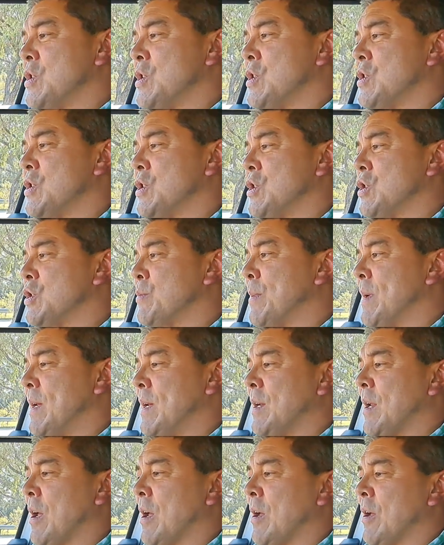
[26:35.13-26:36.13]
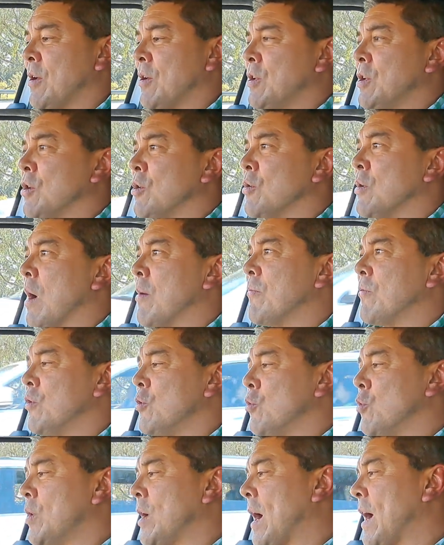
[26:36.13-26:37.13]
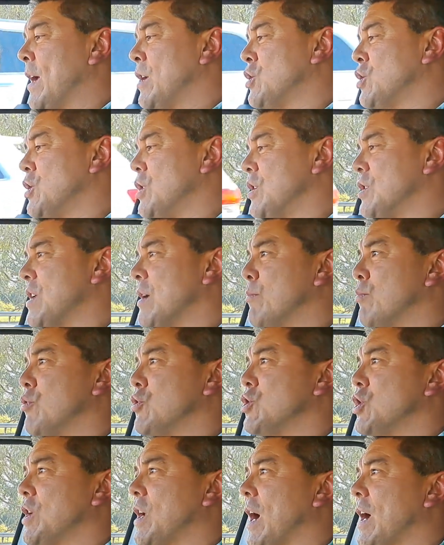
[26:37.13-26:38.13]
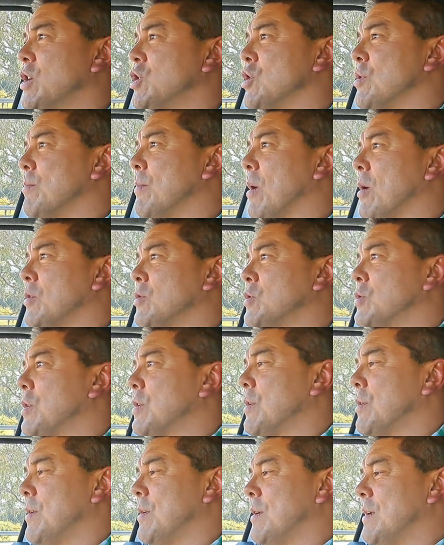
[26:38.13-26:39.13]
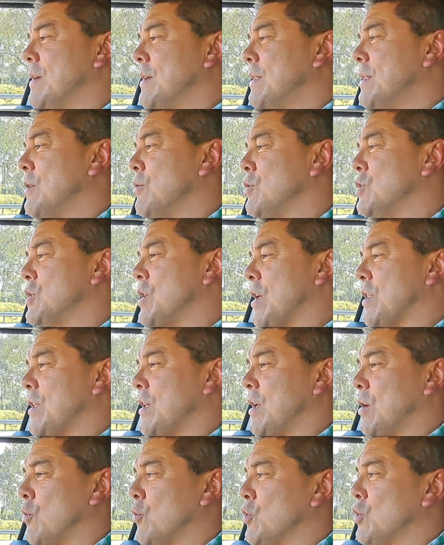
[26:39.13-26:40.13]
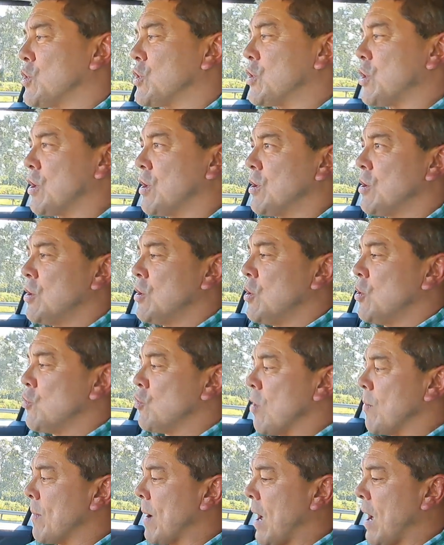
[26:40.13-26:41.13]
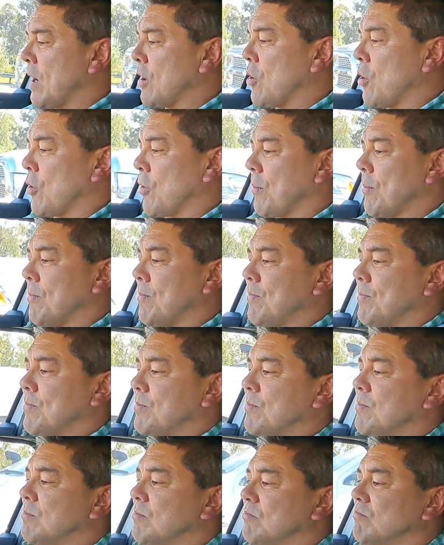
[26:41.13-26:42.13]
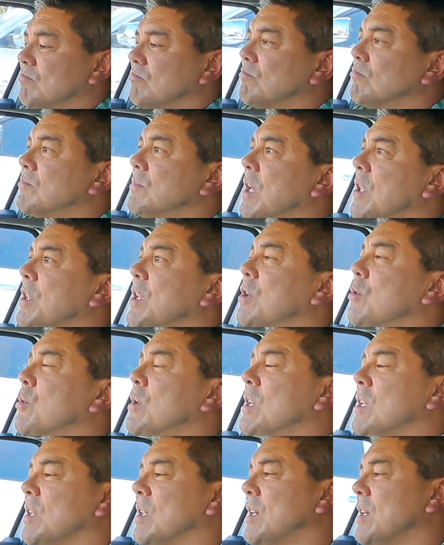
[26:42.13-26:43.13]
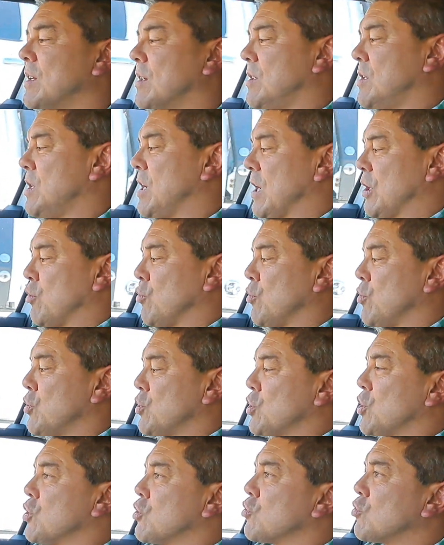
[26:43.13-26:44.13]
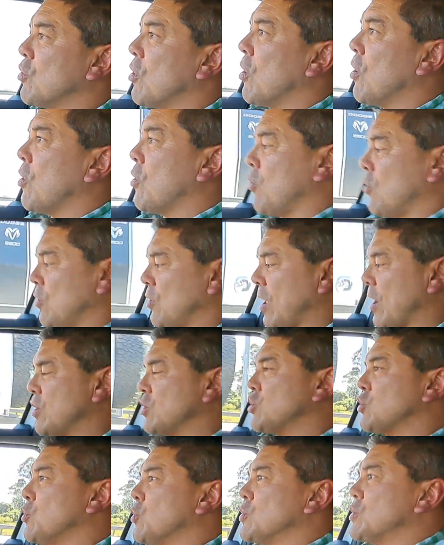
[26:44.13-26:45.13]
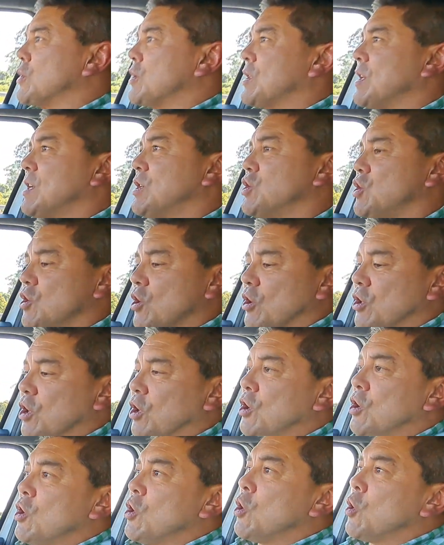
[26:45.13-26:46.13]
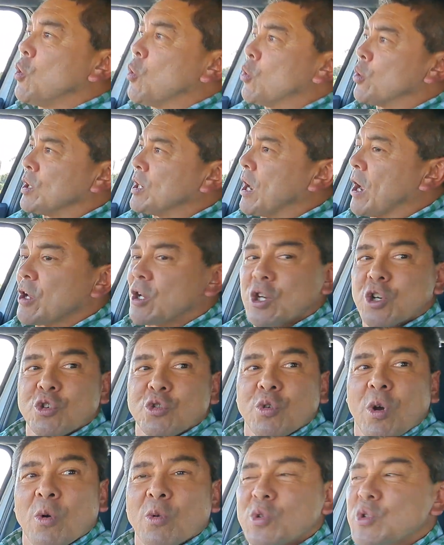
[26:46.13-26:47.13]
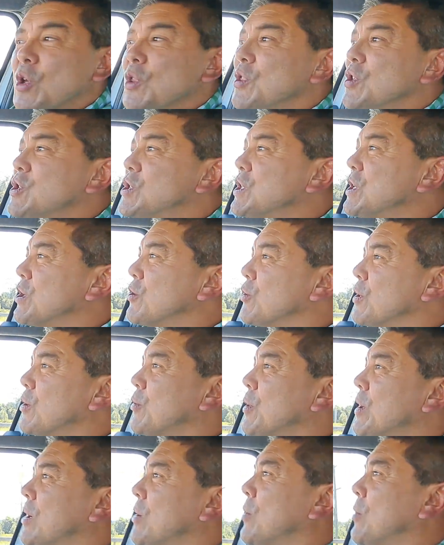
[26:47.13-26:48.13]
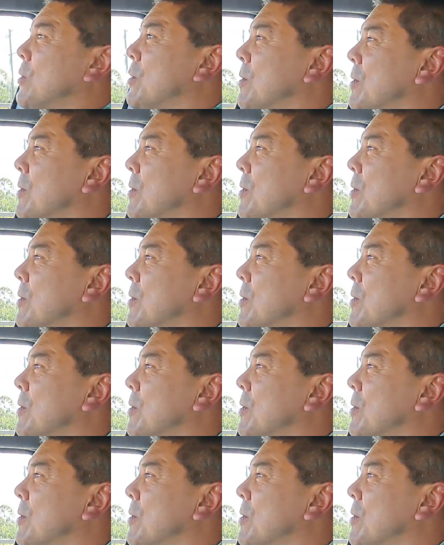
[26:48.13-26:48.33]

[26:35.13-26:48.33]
just your speedo, your fuel gauge and your temperature gauge at most. There's nothing else to remark on. Nothing really. You get cruise control, those sorts of things. You've got your audio controls on the steering wheel.